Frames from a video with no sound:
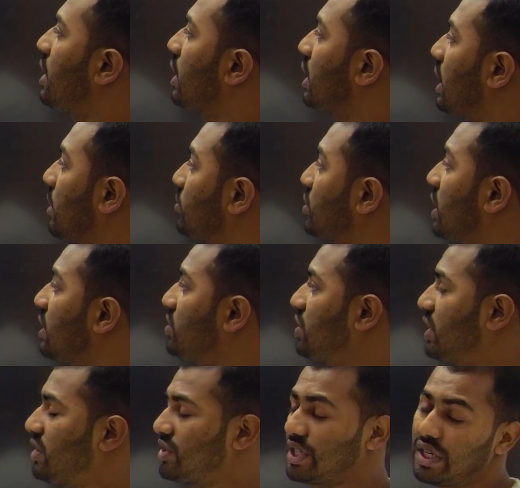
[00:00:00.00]
comes
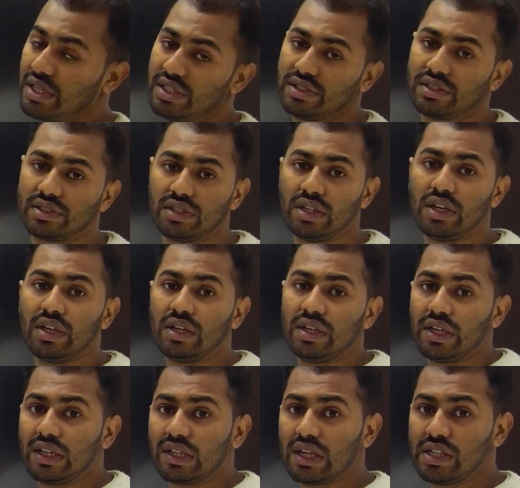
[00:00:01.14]
cultural studies.
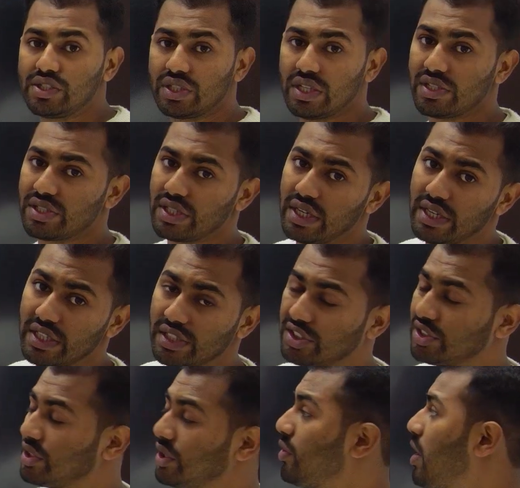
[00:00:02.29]
In cultural
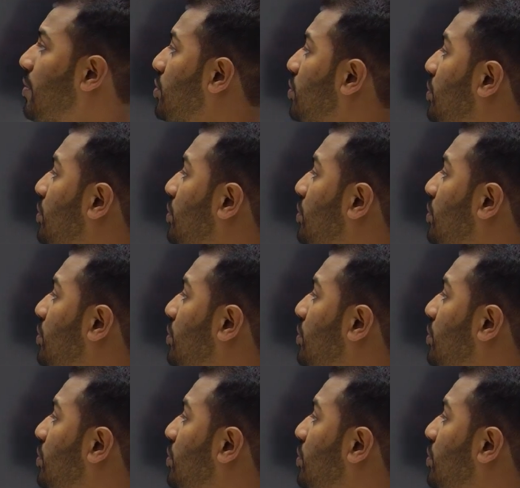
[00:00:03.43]
studies, you have to